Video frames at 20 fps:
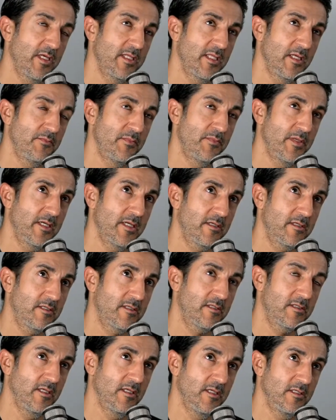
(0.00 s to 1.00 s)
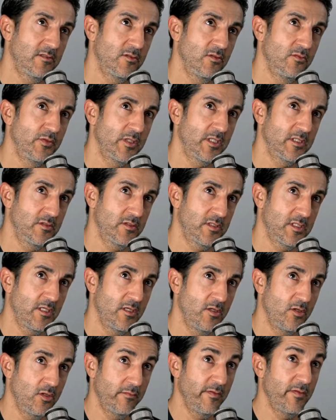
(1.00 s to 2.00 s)
that back to you, because you said a
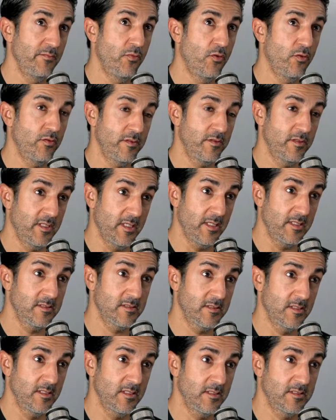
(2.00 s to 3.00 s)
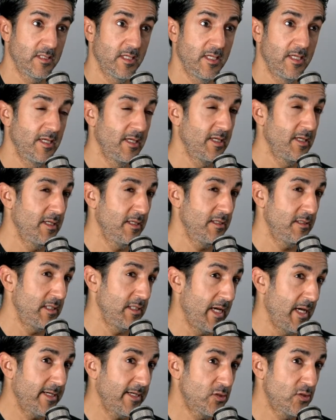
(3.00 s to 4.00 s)
lot of important things, is the
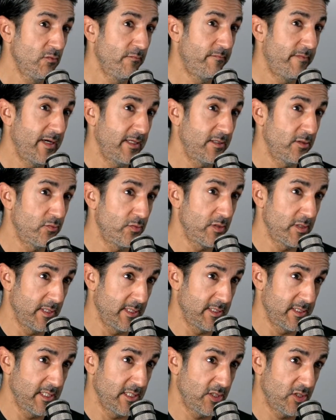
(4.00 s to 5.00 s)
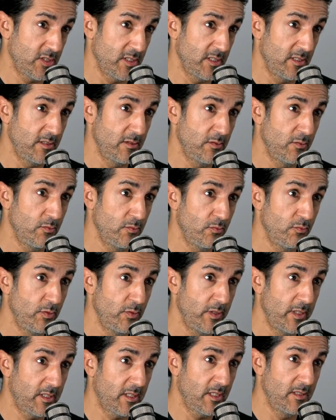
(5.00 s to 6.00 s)
actual value realization
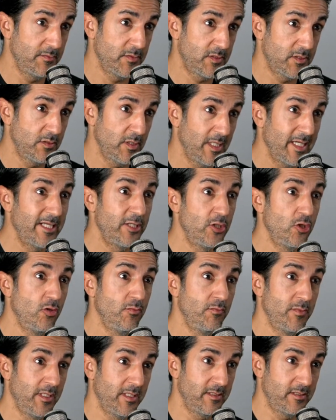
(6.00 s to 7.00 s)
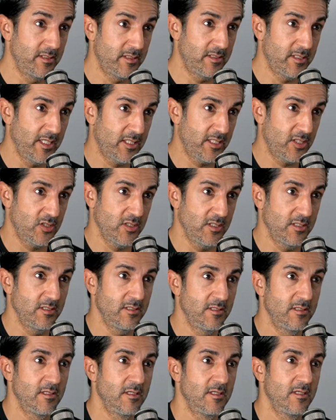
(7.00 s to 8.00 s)
when it comes to anomaly
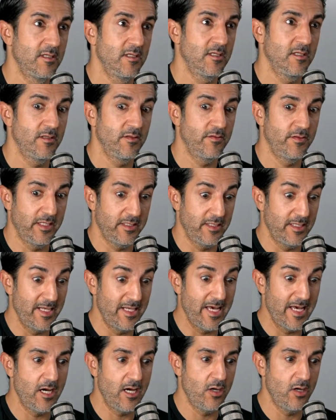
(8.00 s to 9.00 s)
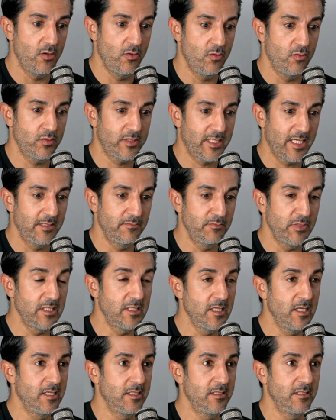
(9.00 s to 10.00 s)
detection that now can be
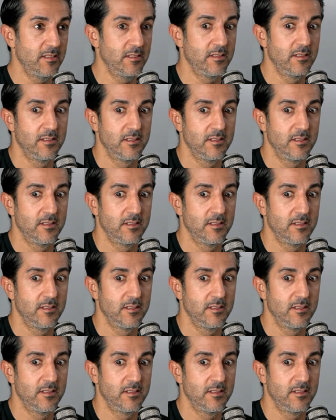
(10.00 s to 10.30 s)
done